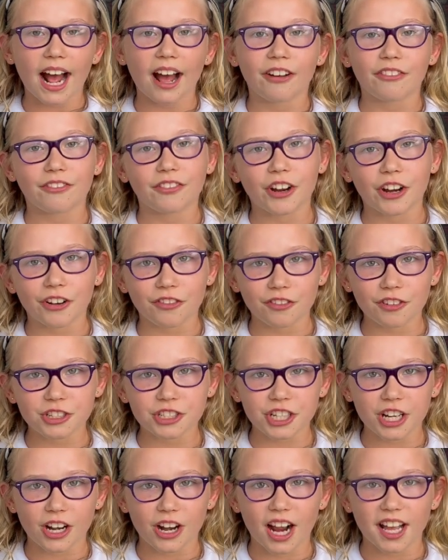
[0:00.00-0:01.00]
at Fare for
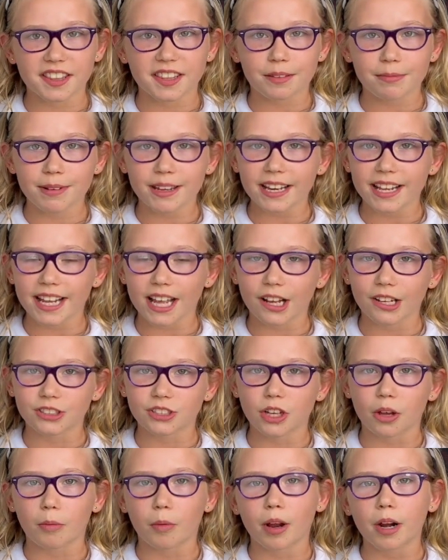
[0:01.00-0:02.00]
Share at the Meeting
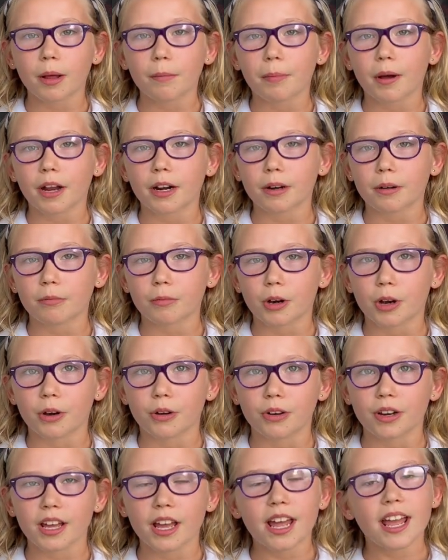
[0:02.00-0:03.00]
House on Walnut Bottom Road.